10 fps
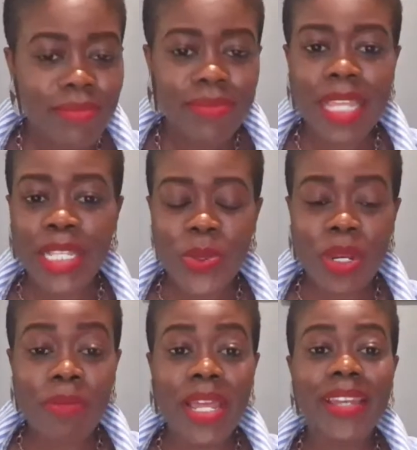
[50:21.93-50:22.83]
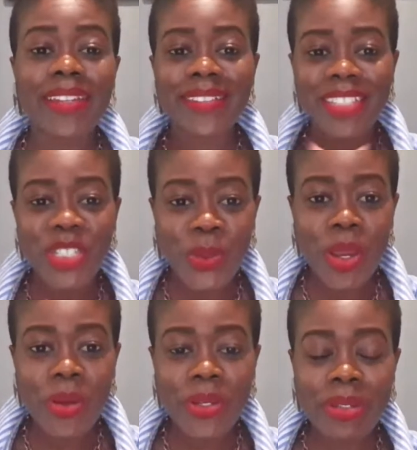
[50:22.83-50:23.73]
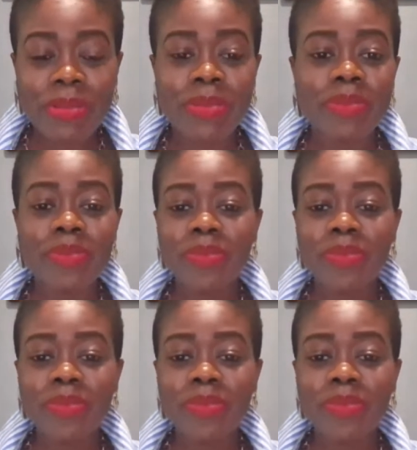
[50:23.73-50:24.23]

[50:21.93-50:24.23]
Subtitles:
That's when I'm like, you're welcome.